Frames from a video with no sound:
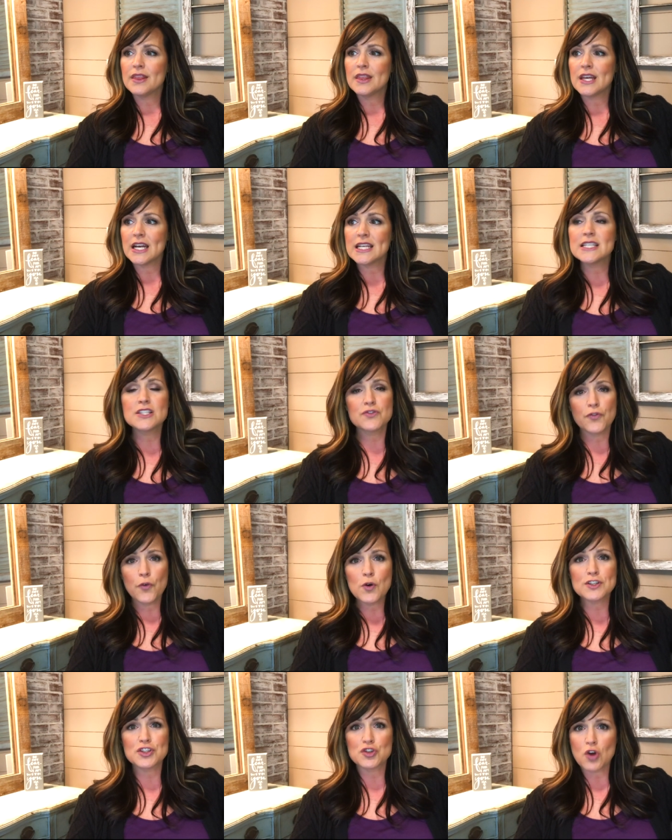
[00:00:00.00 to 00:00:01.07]
that is
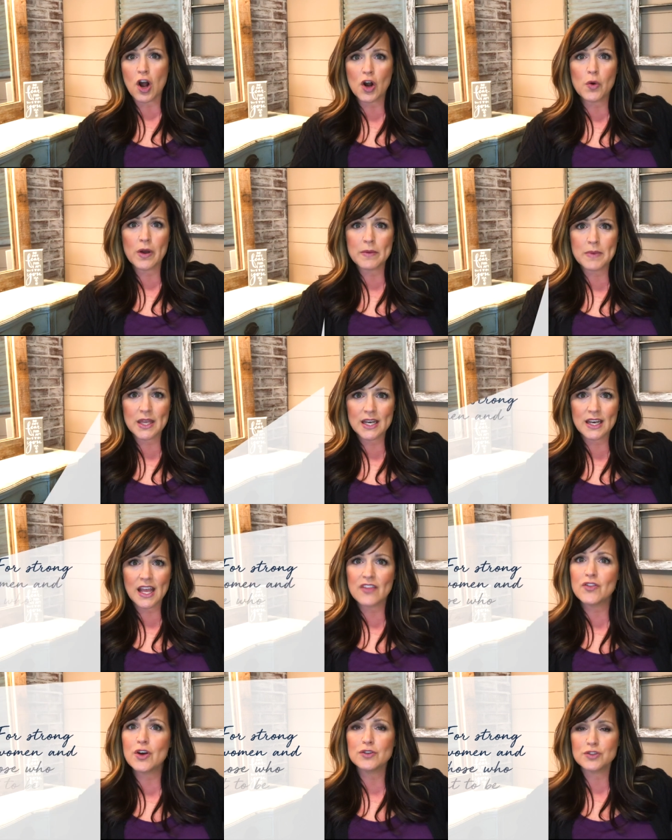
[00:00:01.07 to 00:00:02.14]
for strong women
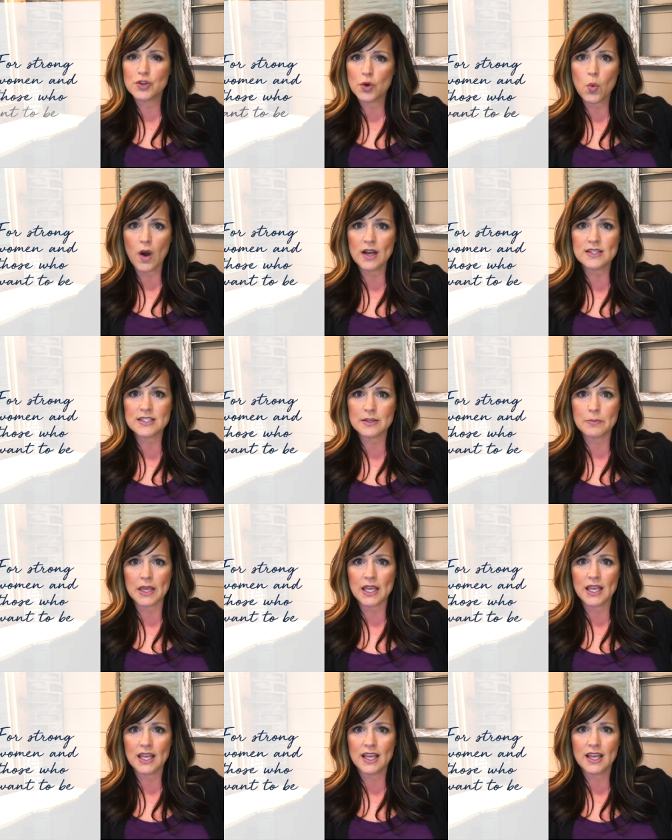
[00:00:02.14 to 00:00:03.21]
and those who want to
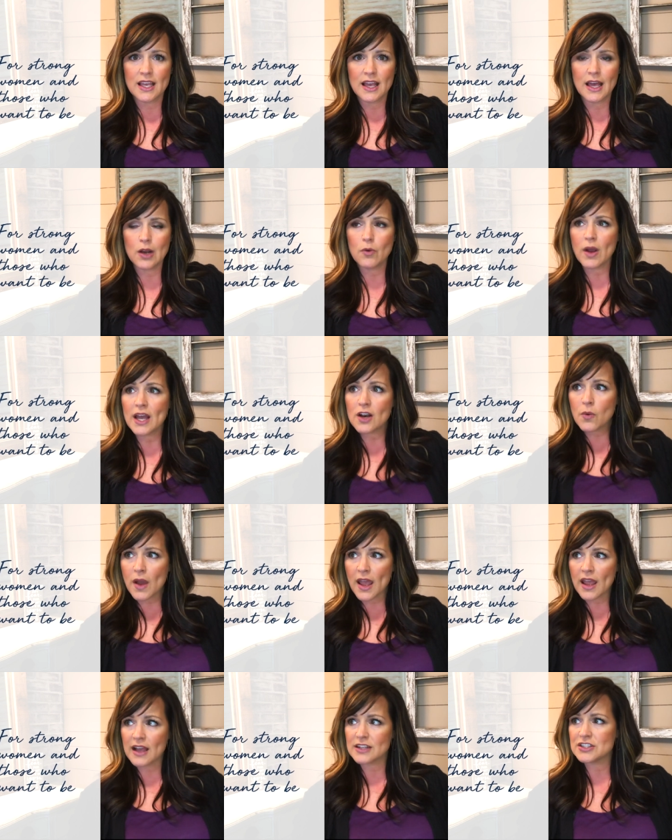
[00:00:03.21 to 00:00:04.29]
be. And right
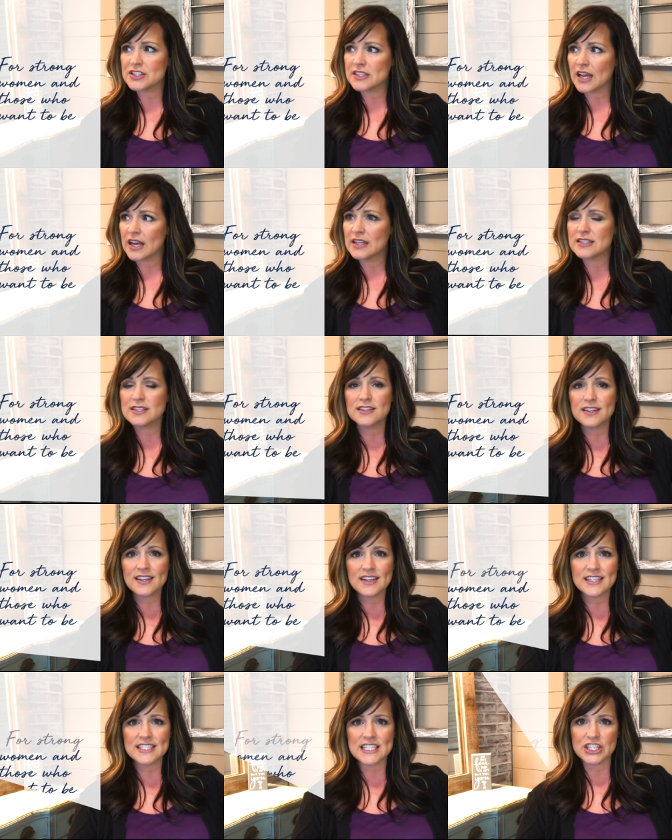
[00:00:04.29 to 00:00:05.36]
away, I just kind of stood
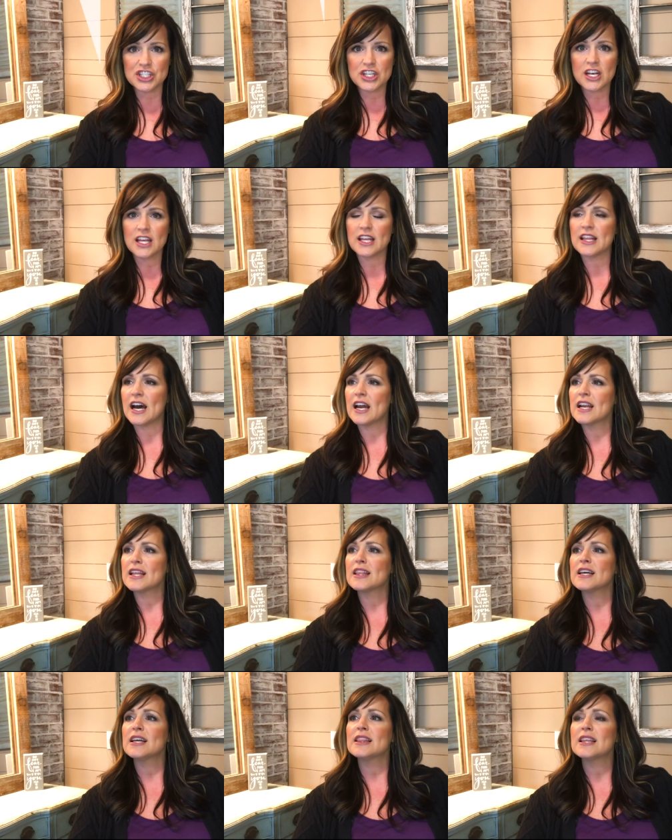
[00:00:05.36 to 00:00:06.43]
at attention to that and
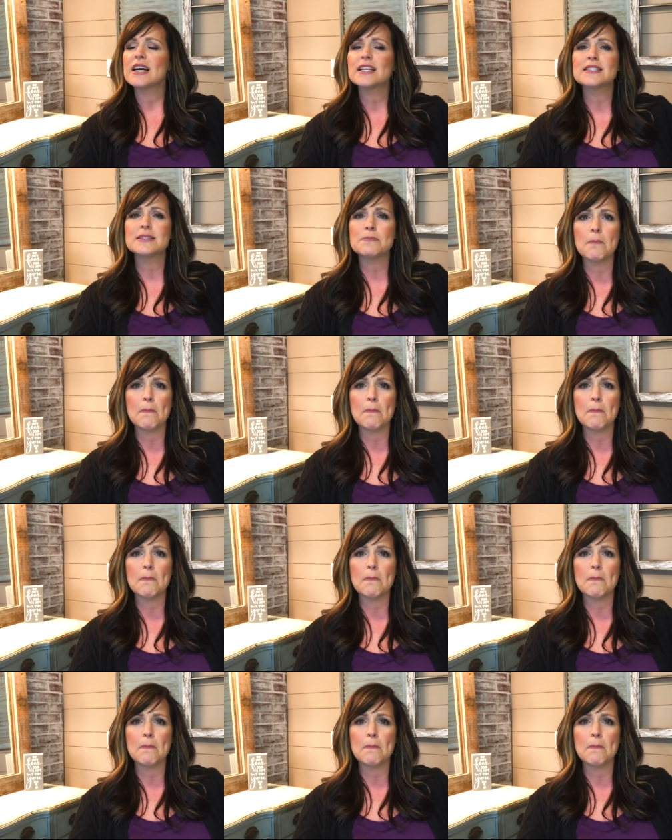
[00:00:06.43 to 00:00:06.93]
thought, that's